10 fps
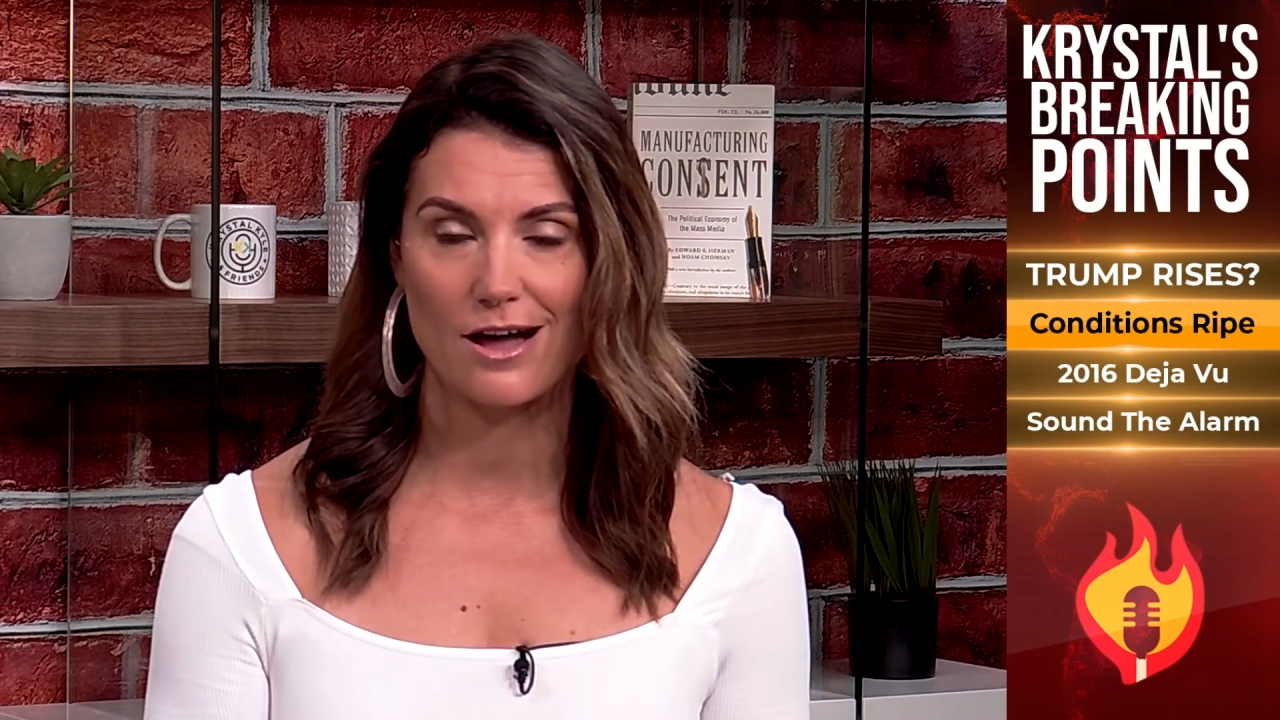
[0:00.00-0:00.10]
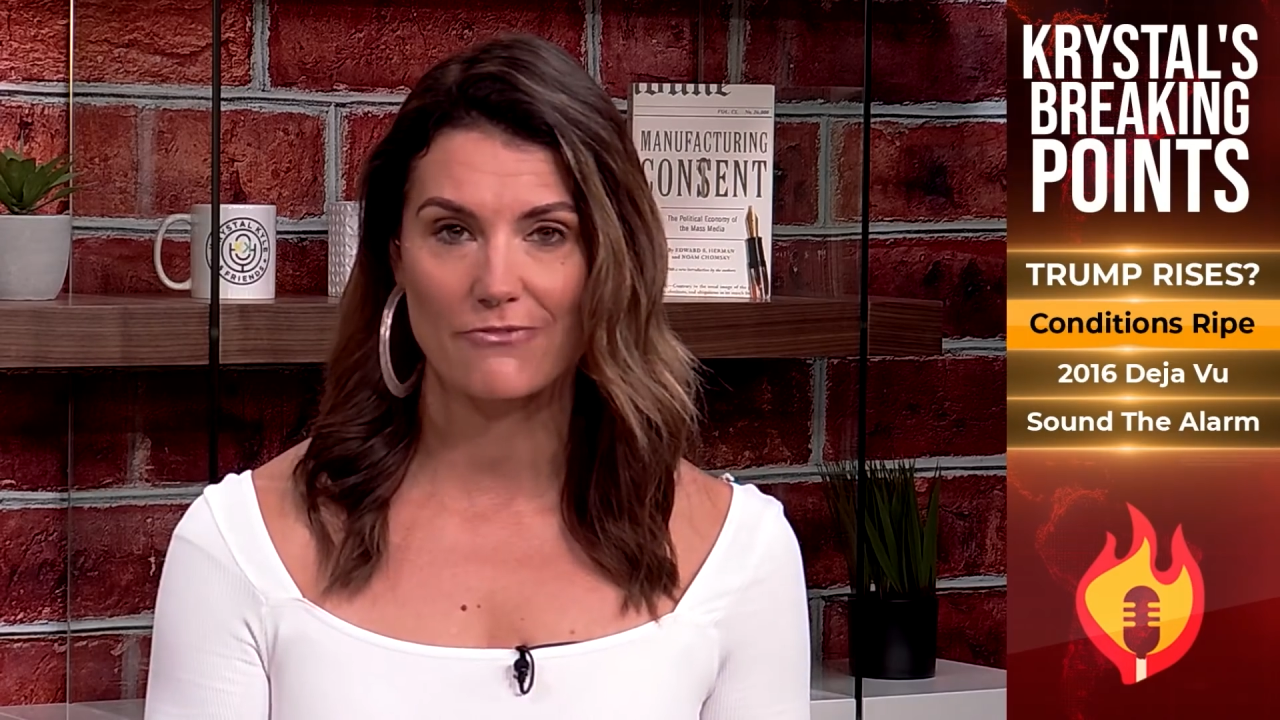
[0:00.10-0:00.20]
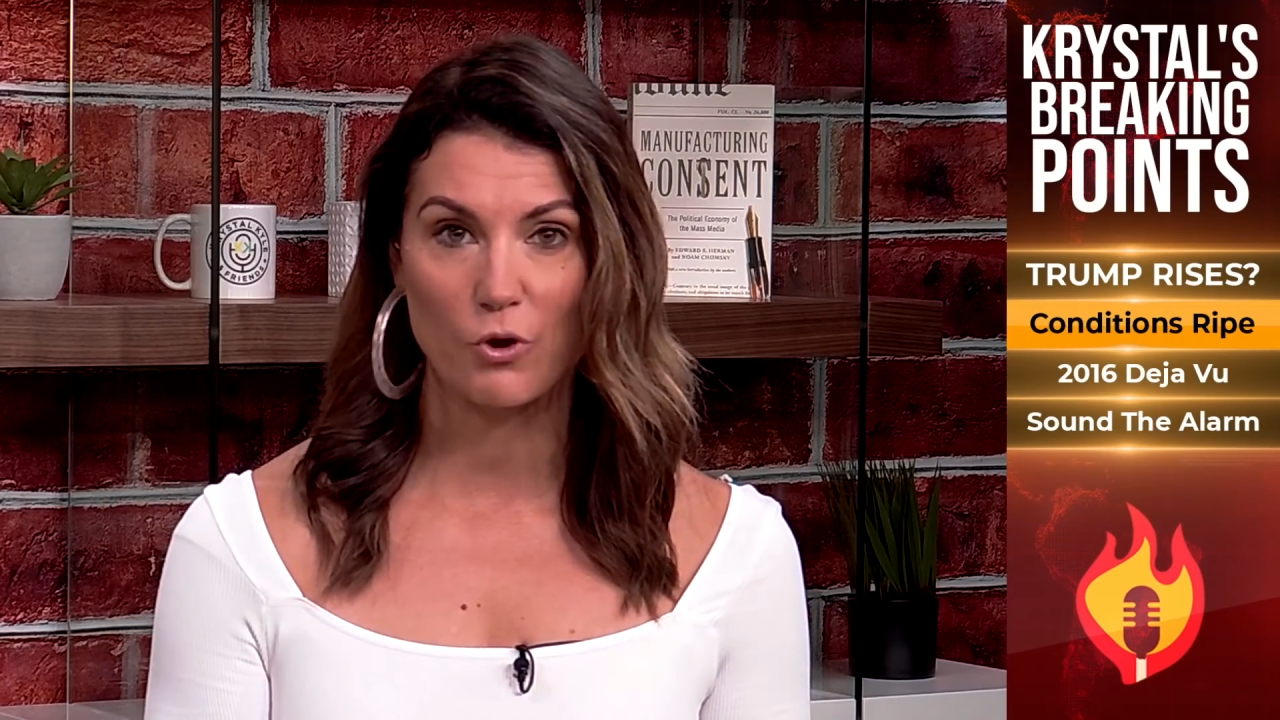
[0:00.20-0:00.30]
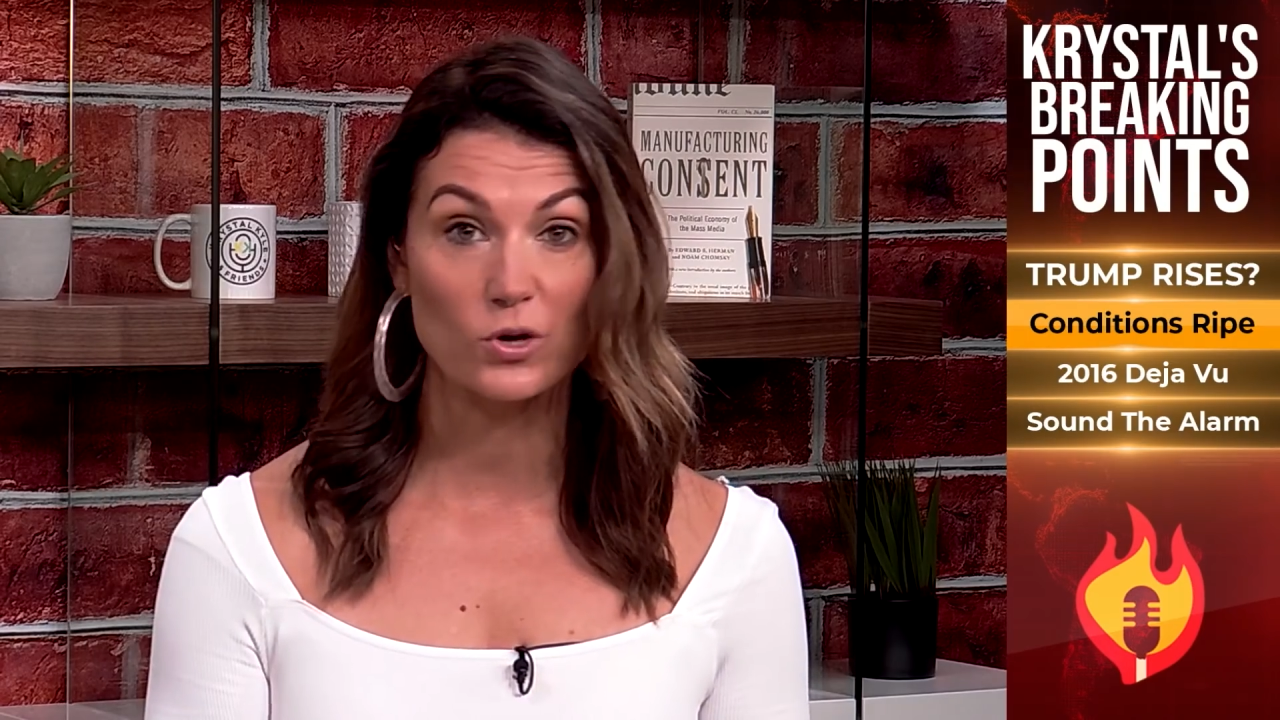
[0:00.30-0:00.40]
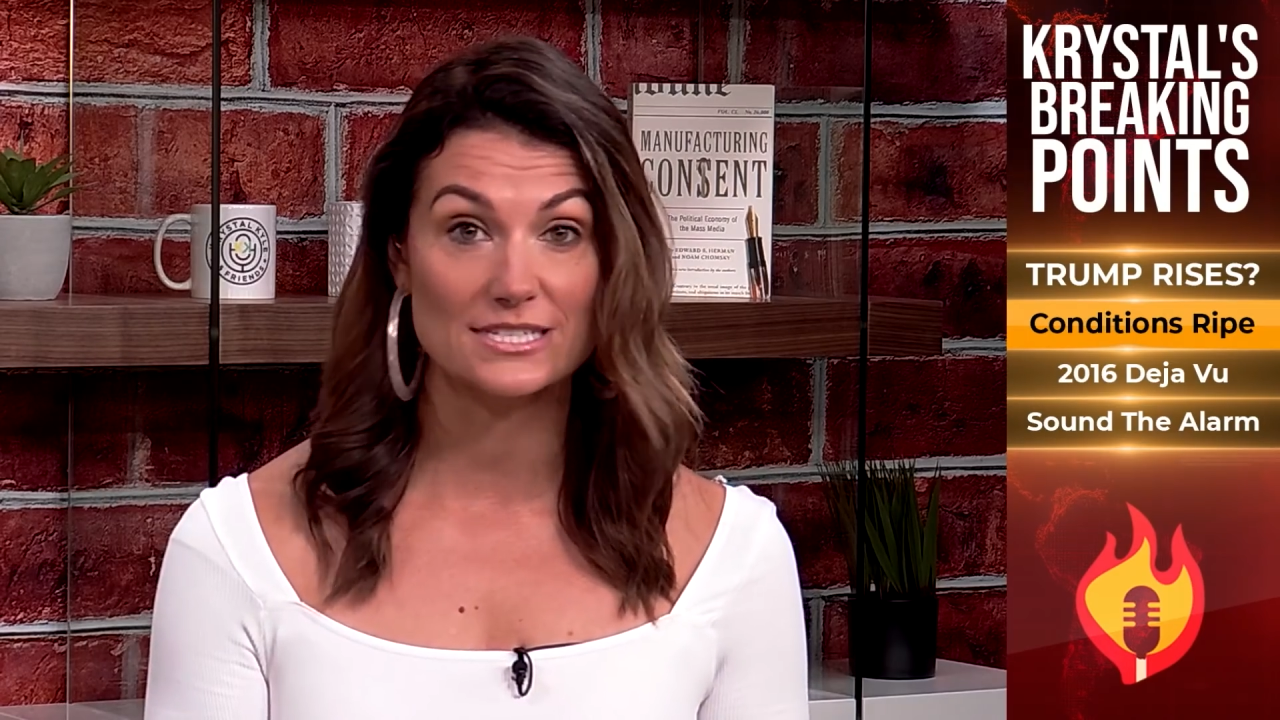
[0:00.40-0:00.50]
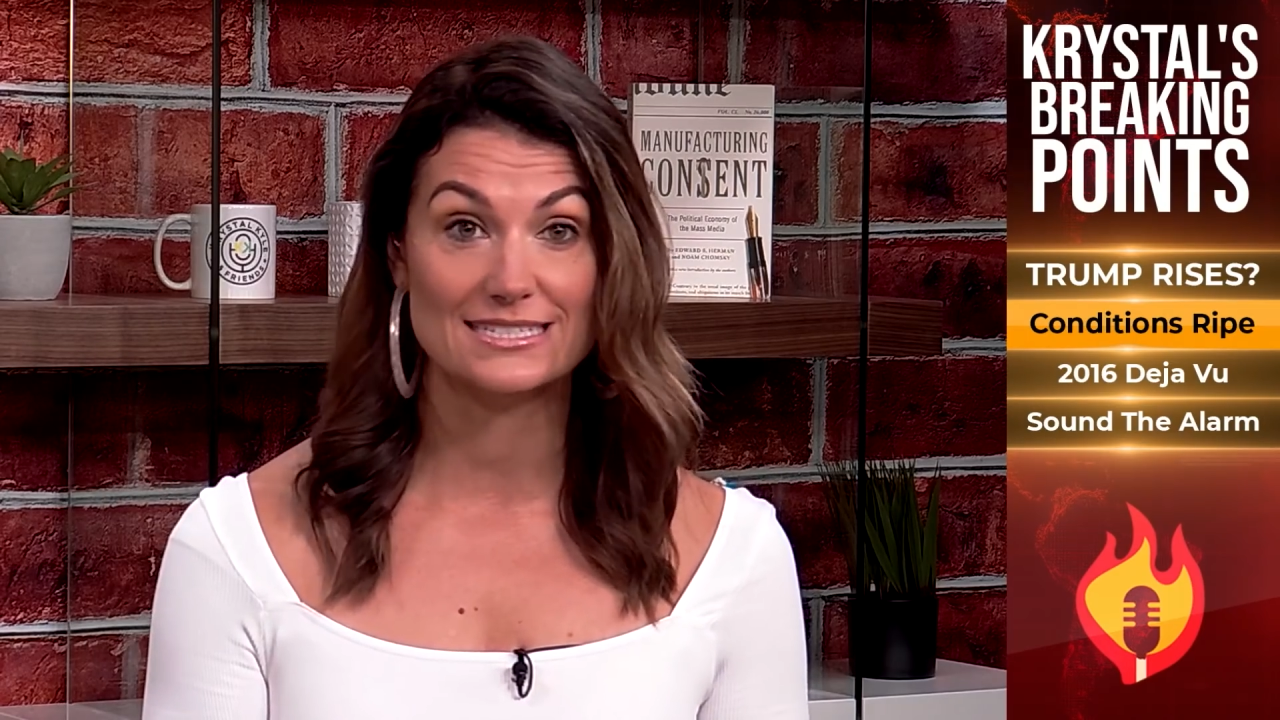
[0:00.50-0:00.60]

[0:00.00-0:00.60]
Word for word: Of course